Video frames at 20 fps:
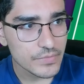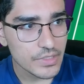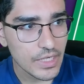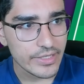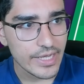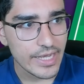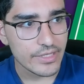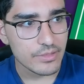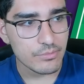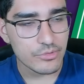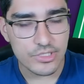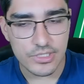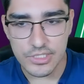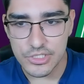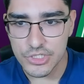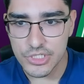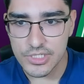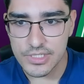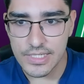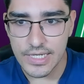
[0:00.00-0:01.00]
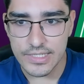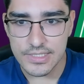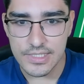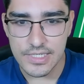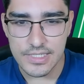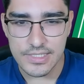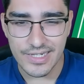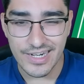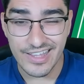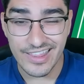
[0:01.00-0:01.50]
They had the most clean sheets last
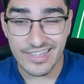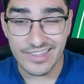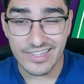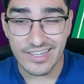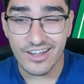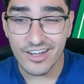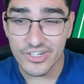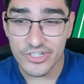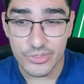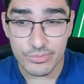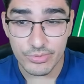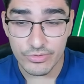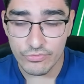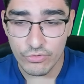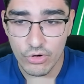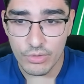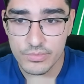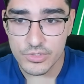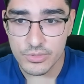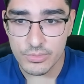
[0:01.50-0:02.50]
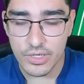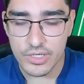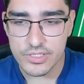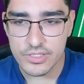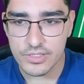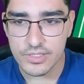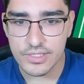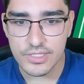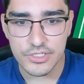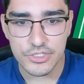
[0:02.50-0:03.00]
season. I think they underperformed, to be
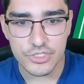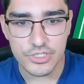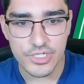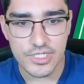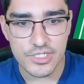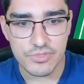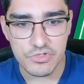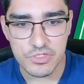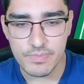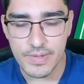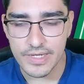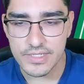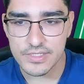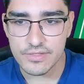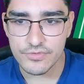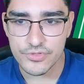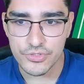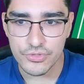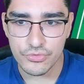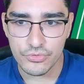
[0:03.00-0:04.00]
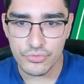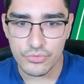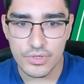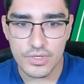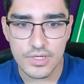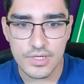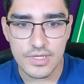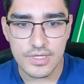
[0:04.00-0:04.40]
honest, on clean sheets respective to